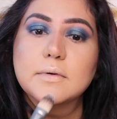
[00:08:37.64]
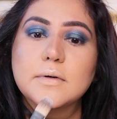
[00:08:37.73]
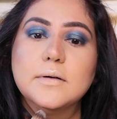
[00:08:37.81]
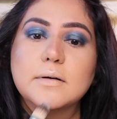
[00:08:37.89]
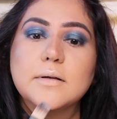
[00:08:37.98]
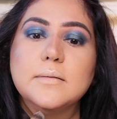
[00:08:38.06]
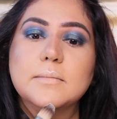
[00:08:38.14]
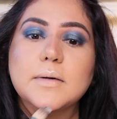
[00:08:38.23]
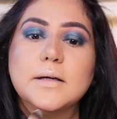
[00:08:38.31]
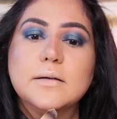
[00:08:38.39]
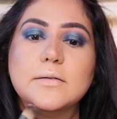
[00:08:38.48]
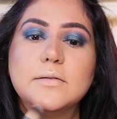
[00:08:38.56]
on
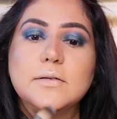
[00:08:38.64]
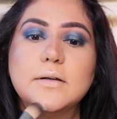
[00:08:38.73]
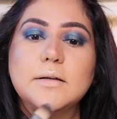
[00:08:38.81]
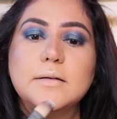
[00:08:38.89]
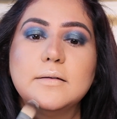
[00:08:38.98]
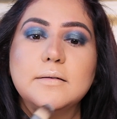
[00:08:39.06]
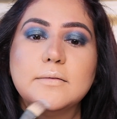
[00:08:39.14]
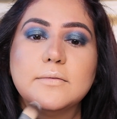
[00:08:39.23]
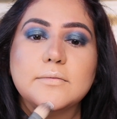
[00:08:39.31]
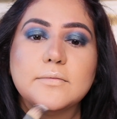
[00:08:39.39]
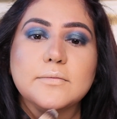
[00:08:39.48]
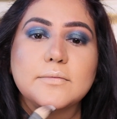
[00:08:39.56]
my chin.
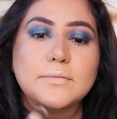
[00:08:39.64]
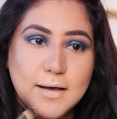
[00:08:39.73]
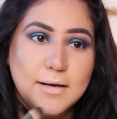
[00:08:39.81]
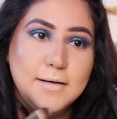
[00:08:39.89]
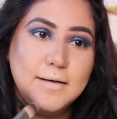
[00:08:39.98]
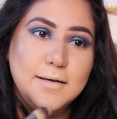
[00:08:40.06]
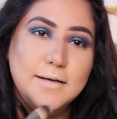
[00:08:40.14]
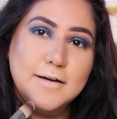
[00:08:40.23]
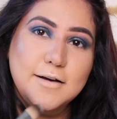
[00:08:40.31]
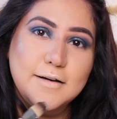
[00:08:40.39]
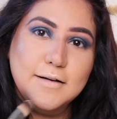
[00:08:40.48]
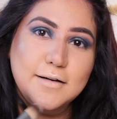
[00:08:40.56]

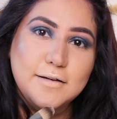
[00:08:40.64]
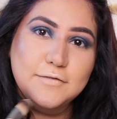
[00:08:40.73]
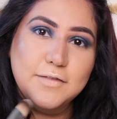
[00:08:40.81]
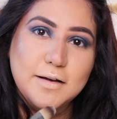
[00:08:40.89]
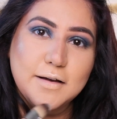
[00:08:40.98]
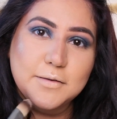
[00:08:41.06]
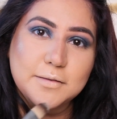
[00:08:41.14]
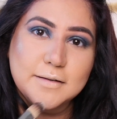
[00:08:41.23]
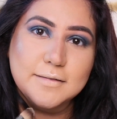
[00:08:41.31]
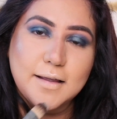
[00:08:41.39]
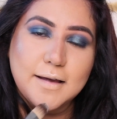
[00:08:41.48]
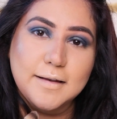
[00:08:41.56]
Love how
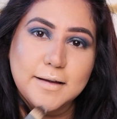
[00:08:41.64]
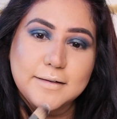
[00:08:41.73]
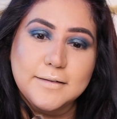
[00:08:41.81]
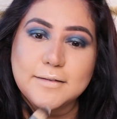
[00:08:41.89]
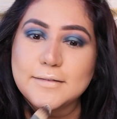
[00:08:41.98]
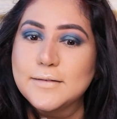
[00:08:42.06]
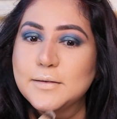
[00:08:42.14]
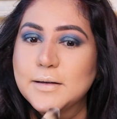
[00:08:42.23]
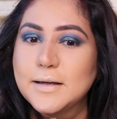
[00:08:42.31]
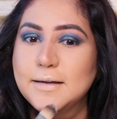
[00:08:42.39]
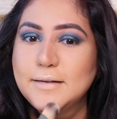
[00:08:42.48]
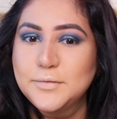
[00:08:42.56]
this highlighter is
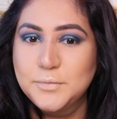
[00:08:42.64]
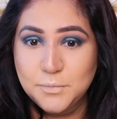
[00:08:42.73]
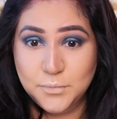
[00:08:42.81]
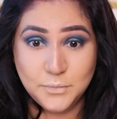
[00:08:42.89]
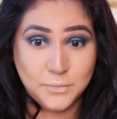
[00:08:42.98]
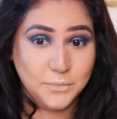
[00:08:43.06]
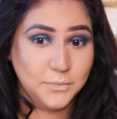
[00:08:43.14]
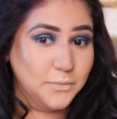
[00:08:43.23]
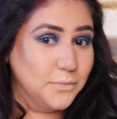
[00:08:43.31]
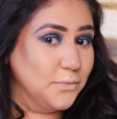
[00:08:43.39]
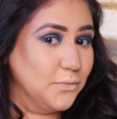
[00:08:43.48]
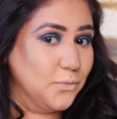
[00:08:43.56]
looking.
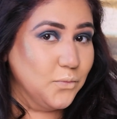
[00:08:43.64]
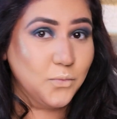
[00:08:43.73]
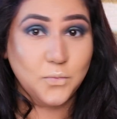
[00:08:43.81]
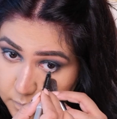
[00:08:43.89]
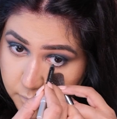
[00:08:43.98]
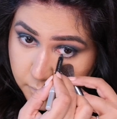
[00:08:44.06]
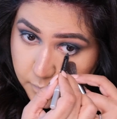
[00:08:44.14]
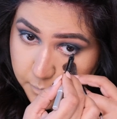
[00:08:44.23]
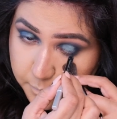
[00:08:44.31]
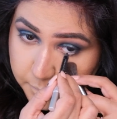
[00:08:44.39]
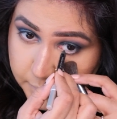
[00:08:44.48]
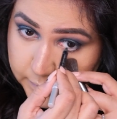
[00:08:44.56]
To
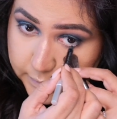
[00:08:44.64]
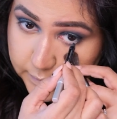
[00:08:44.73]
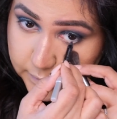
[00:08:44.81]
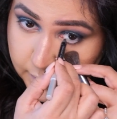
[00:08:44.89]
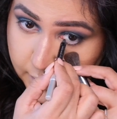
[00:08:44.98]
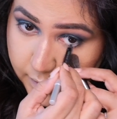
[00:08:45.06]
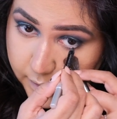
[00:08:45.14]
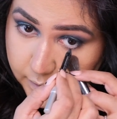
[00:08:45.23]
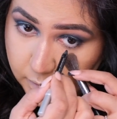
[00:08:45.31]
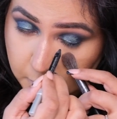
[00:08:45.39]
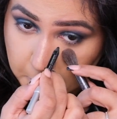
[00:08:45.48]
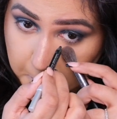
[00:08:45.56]
complete the eye
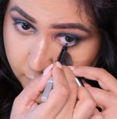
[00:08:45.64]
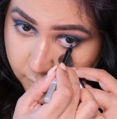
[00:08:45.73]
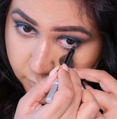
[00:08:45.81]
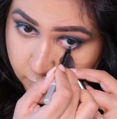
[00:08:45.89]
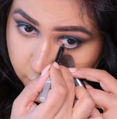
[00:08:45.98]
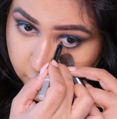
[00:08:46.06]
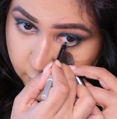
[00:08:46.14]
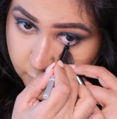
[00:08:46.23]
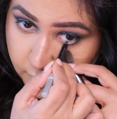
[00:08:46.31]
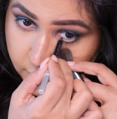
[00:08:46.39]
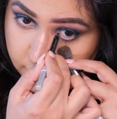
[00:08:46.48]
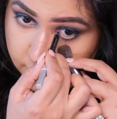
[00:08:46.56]
look, I'm
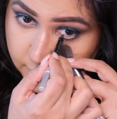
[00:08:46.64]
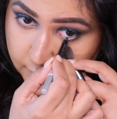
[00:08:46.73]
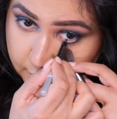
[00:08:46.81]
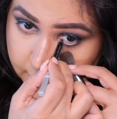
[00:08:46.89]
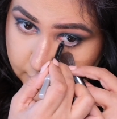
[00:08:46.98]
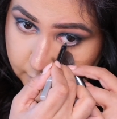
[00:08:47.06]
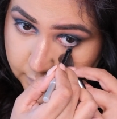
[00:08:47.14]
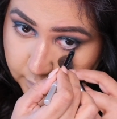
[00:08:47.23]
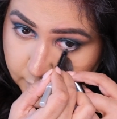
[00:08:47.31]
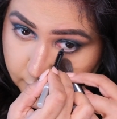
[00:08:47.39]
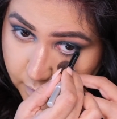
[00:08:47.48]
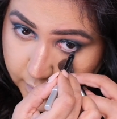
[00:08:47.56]
first
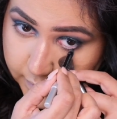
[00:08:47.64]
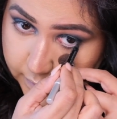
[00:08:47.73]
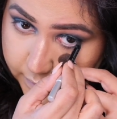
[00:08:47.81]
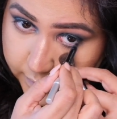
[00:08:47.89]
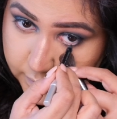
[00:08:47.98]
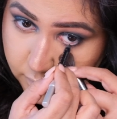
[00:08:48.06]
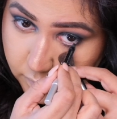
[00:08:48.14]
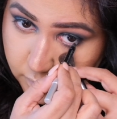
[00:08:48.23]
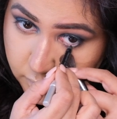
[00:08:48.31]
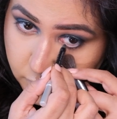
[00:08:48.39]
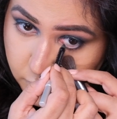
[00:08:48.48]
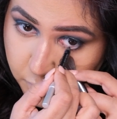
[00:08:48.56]
adding eyeliner
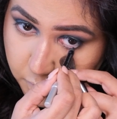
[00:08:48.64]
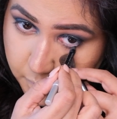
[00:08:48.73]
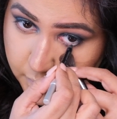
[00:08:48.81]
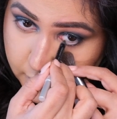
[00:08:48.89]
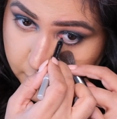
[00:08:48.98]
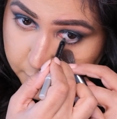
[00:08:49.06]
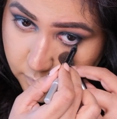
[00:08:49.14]
to my